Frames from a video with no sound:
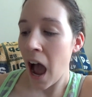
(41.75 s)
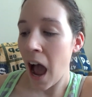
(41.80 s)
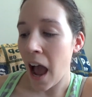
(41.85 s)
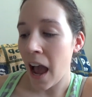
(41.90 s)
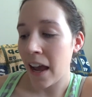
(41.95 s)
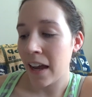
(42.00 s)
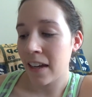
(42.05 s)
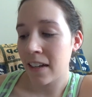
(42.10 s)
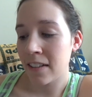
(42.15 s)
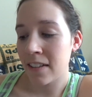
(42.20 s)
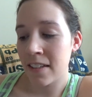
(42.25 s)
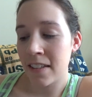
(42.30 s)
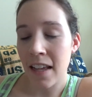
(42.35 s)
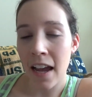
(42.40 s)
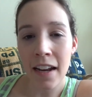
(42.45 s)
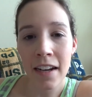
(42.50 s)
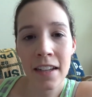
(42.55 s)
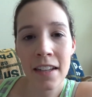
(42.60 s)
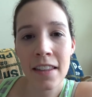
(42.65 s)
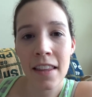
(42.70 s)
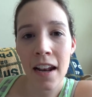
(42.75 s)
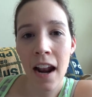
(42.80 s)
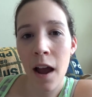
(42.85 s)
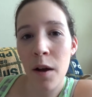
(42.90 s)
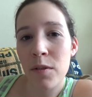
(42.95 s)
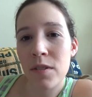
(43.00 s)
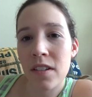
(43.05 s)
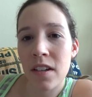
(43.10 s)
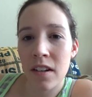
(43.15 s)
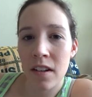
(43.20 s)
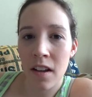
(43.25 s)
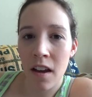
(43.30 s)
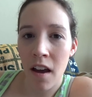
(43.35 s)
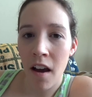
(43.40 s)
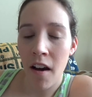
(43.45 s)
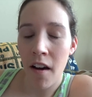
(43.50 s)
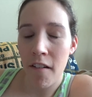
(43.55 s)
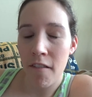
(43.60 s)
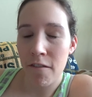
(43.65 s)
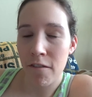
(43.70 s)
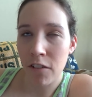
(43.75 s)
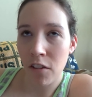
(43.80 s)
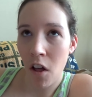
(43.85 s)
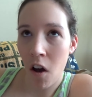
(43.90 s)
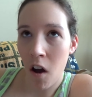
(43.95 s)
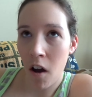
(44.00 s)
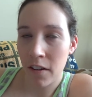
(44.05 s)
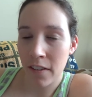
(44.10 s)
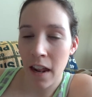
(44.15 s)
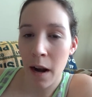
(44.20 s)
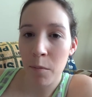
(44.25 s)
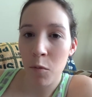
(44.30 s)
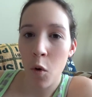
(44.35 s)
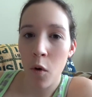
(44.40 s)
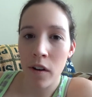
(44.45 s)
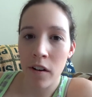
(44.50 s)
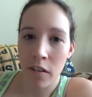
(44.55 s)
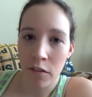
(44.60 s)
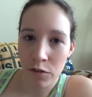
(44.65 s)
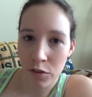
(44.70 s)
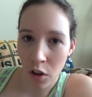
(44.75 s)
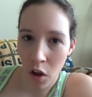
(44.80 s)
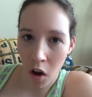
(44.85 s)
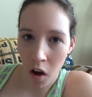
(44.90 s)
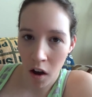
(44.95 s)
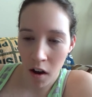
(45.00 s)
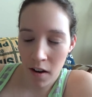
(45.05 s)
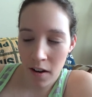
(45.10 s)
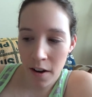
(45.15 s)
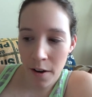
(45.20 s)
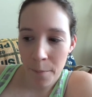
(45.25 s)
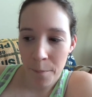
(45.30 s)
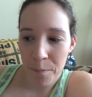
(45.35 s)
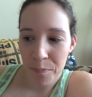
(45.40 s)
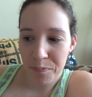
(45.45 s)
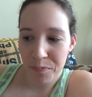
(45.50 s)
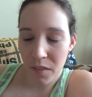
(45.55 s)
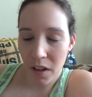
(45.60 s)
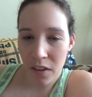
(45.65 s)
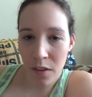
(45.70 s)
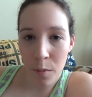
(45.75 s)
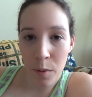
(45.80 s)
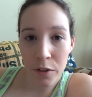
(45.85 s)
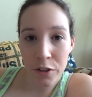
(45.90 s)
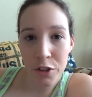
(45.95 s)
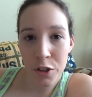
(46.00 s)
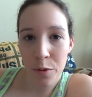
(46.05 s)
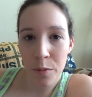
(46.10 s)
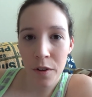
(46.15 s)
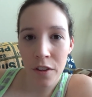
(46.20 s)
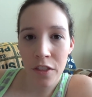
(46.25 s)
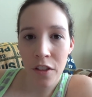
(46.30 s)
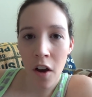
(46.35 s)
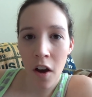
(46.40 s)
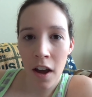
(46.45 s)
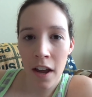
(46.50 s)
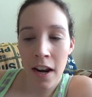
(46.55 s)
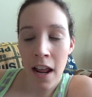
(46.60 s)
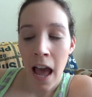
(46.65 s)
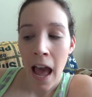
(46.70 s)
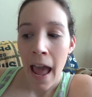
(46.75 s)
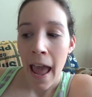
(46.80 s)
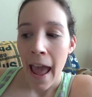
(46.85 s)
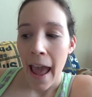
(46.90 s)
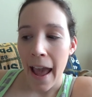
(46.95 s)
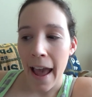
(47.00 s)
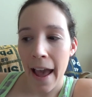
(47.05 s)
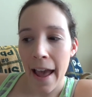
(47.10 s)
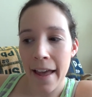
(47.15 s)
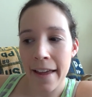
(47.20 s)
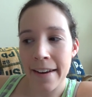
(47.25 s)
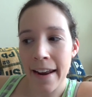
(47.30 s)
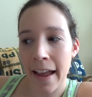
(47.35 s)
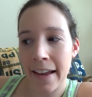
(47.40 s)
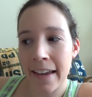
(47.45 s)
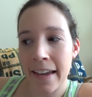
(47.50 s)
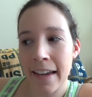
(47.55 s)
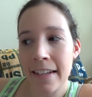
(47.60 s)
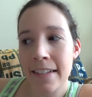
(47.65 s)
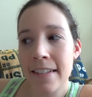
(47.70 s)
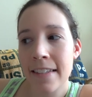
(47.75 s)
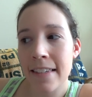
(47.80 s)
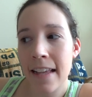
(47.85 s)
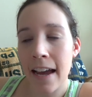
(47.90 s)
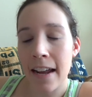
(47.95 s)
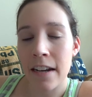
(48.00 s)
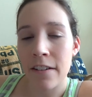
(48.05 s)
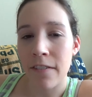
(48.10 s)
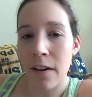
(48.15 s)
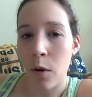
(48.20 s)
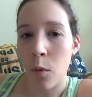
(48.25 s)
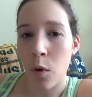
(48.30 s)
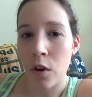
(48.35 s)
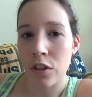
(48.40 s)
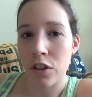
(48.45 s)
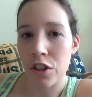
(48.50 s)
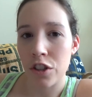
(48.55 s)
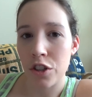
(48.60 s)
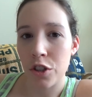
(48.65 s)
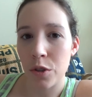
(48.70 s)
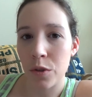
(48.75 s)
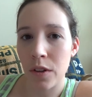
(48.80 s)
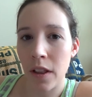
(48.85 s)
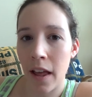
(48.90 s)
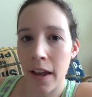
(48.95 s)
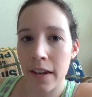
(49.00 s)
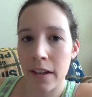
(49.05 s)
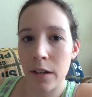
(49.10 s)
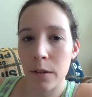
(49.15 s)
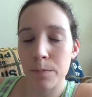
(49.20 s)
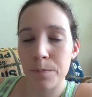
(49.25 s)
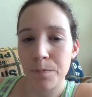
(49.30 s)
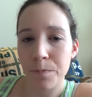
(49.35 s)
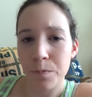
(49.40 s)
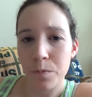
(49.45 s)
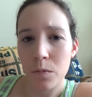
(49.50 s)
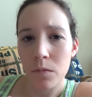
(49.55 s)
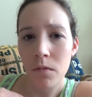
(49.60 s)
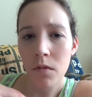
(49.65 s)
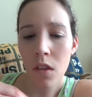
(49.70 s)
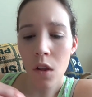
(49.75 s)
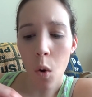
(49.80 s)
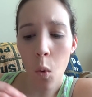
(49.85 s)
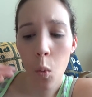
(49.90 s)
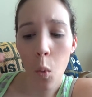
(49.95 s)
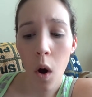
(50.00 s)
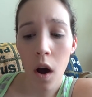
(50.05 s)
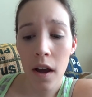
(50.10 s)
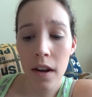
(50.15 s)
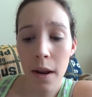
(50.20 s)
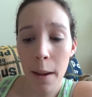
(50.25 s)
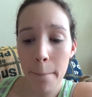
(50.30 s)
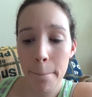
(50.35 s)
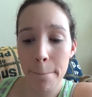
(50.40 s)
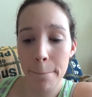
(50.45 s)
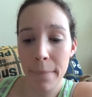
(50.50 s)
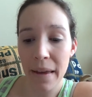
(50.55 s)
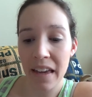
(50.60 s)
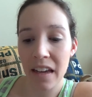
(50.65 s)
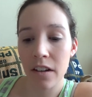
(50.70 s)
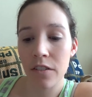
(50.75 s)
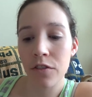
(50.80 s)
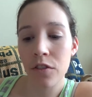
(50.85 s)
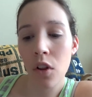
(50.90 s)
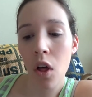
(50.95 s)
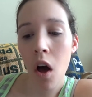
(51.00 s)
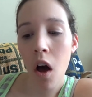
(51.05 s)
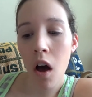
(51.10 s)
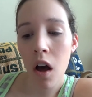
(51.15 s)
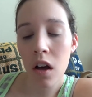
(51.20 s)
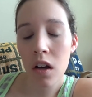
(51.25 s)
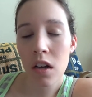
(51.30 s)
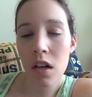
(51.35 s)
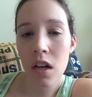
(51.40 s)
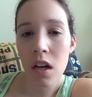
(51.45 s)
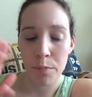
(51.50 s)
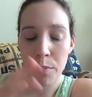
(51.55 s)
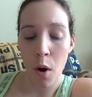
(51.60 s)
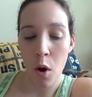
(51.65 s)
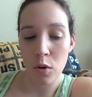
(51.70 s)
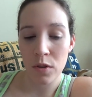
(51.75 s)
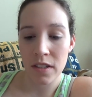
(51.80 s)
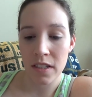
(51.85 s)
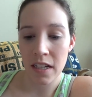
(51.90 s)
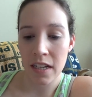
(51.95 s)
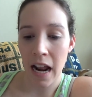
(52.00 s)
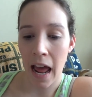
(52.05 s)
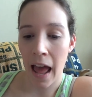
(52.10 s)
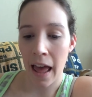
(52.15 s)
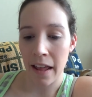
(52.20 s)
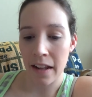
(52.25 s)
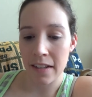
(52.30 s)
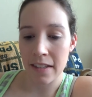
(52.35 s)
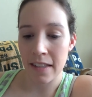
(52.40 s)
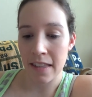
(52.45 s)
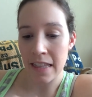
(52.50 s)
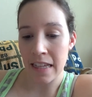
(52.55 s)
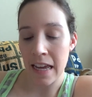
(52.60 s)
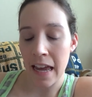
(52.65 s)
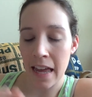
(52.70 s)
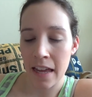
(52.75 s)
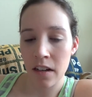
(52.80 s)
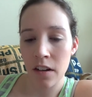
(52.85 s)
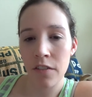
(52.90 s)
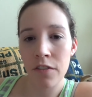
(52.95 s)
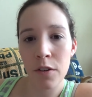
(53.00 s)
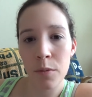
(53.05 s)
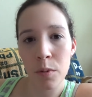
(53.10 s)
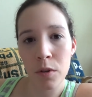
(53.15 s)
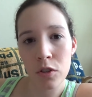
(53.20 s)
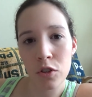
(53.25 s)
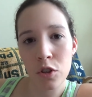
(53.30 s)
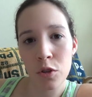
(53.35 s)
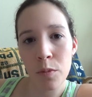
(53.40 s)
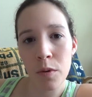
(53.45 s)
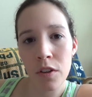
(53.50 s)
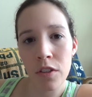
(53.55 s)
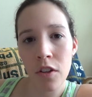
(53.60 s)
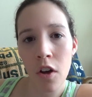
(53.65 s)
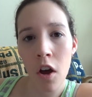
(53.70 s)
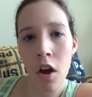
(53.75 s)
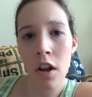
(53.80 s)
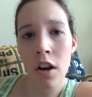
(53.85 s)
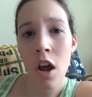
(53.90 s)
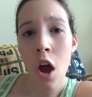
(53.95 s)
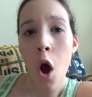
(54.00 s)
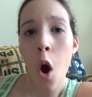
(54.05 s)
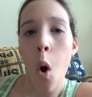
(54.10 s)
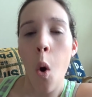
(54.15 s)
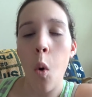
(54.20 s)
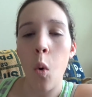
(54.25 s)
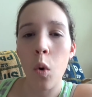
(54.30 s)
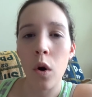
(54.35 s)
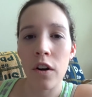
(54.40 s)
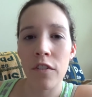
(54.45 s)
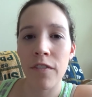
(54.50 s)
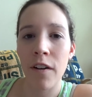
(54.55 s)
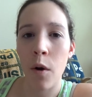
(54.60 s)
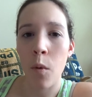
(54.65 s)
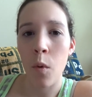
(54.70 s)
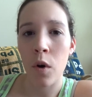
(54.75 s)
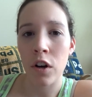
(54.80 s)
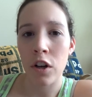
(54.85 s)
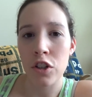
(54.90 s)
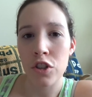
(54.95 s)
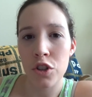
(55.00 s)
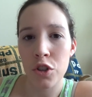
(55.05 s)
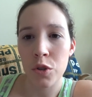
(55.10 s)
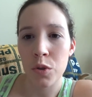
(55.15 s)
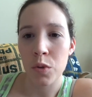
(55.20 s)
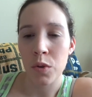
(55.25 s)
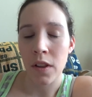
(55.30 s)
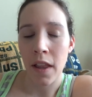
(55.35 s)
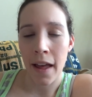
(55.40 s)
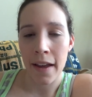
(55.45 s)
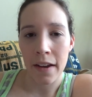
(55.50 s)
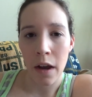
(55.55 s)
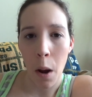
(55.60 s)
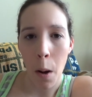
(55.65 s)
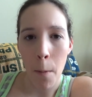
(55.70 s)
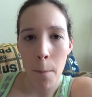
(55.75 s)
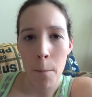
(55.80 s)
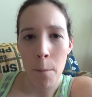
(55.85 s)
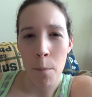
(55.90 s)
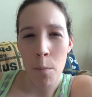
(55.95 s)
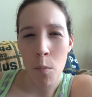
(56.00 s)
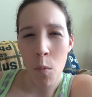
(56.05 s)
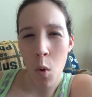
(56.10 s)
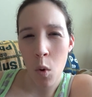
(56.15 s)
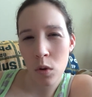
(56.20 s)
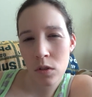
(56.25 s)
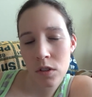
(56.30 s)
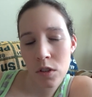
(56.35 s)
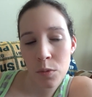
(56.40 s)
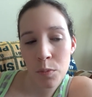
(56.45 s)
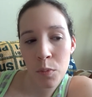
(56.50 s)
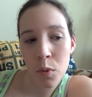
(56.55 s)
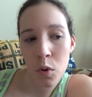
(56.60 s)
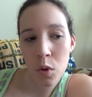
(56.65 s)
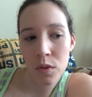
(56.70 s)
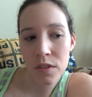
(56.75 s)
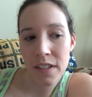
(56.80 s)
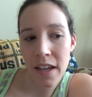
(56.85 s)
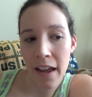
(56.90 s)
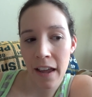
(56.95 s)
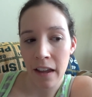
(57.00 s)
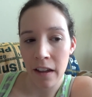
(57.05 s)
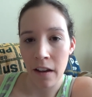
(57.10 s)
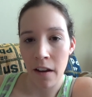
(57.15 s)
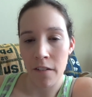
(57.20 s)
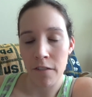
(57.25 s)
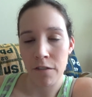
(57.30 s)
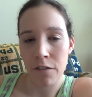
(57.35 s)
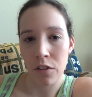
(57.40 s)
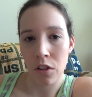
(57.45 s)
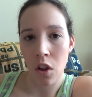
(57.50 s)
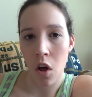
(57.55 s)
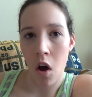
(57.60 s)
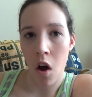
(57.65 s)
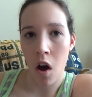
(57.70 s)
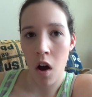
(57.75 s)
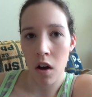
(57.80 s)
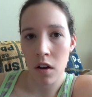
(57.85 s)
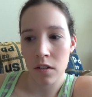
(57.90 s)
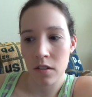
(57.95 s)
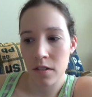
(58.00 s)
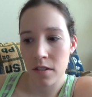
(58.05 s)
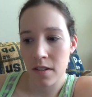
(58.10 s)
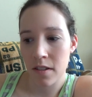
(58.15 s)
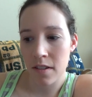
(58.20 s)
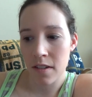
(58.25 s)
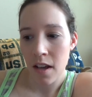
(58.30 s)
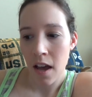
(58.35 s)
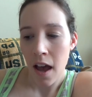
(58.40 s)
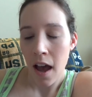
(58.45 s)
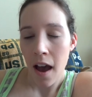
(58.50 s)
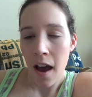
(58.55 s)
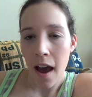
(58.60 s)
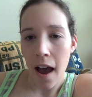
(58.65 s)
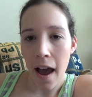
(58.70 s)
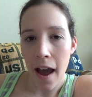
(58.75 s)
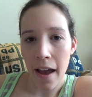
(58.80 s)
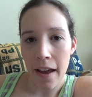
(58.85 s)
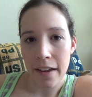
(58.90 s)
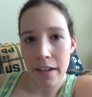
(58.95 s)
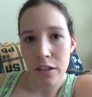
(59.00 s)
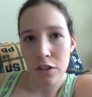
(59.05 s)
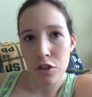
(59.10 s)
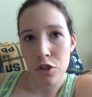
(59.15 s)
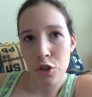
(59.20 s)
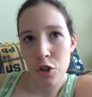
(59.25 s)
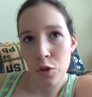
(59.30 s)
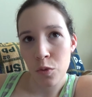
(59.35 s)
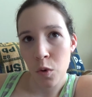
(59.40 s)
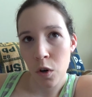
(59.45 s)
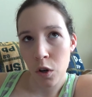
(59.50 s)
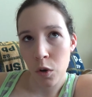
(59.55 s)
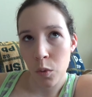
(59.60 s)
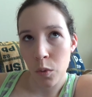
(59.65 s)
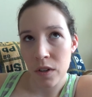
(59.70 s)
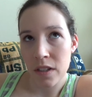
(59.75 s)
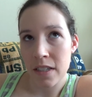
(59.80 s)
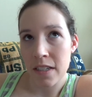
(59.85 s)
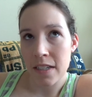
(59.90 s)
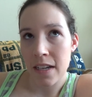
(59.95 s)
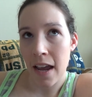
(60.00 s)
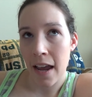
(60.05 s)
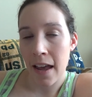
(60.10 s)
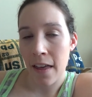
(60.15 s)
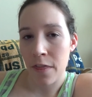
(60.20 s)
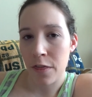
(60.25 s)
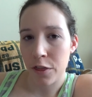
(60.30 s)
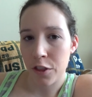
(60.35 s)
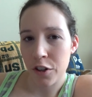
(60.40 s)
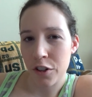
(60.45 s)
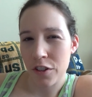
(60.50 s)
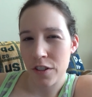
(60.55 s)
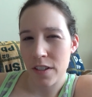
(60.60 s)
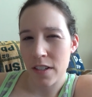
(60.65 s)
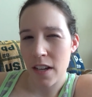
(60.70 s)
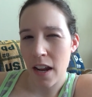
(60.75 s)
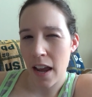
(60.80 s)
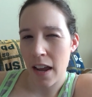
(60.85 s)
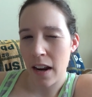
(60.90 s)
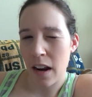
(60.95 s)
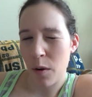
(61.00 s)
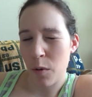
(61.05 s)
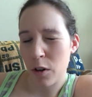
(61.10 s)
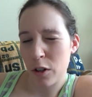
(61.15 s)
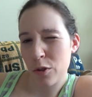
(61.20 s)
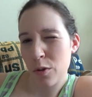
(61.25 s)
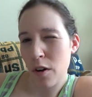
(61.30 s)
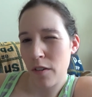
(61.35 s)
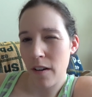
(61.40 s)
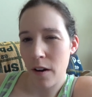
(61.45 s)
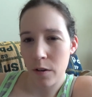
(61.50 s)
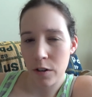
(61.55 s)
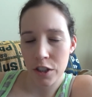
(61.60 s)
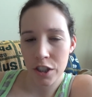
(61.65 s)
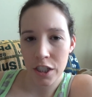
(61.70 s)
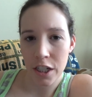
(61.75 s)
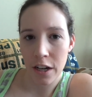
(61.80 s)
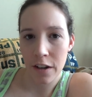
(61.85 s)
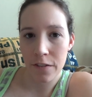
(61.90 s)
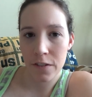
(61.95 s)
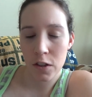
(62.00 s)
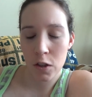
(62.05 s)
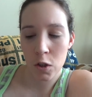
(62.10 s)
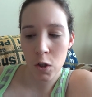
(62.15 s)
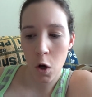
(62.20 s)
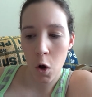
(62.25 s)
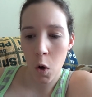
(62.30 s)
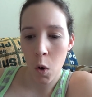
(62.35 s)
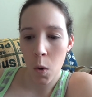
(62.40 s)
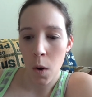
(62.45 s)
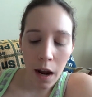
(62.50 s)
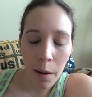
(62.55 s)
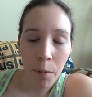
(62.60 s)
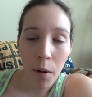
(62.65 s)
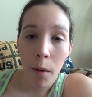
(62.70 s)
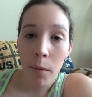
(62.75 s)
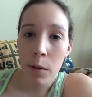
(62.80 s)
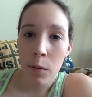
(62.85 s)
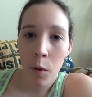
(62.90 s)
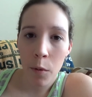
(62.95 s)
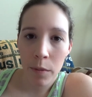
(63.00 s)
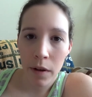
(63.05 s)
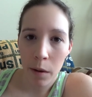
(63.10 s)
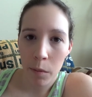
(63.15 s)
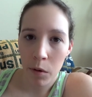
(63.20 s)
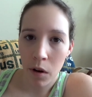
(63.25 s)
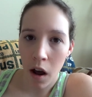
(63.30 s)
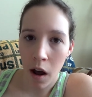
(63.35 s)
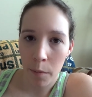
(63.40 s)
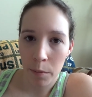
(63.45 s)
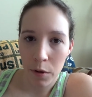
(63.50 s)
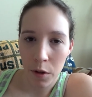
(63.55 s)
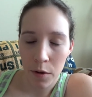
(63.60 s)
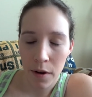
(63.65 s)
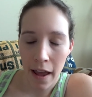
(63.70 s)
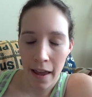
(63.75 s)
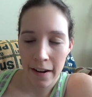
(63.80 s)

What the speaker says: I decided that I was going to vlog, that I'm going to vlog the BookTube-A-Thon, and I can't decide if I want to do like one big vlog, post it at the end of the BookTube-A-Thon, or if I want to do like multiple day vlogs. I do work Wednesday and Thursday, and I work 12-hour shifts, so I probably won't be able to upload